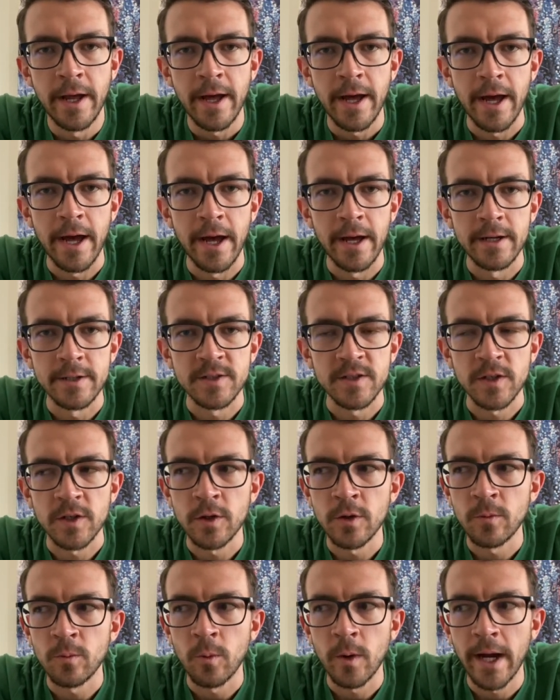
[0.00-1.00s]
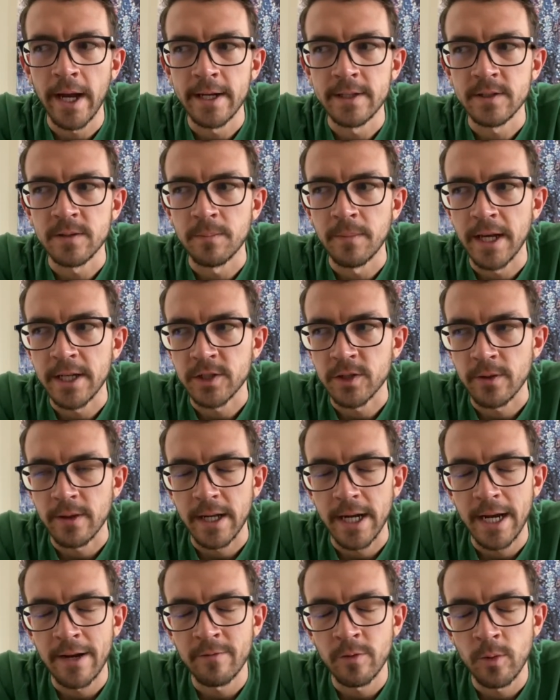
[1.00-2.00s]
and it's a good way to make sure that
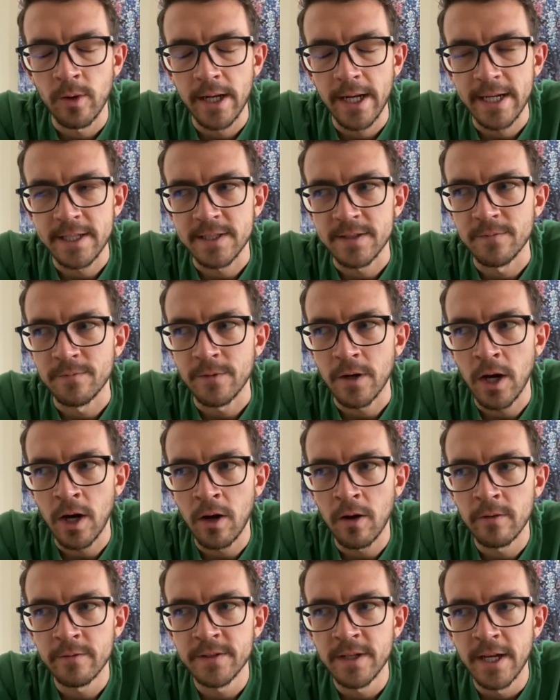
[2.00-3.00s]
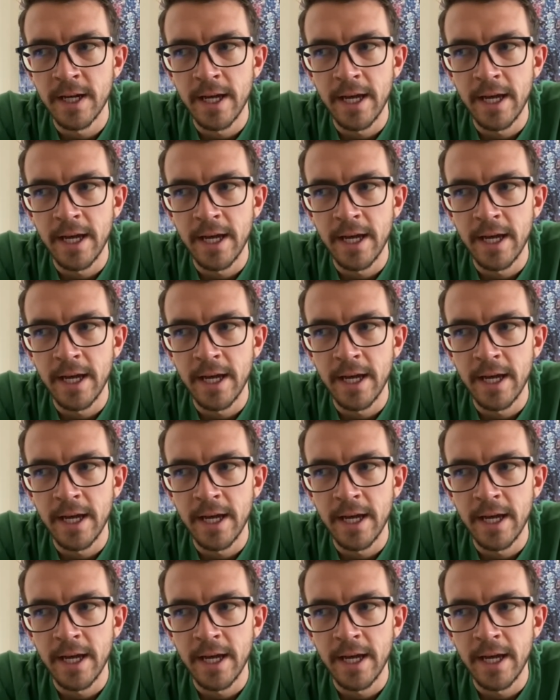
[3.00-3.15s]
everyone gets involved,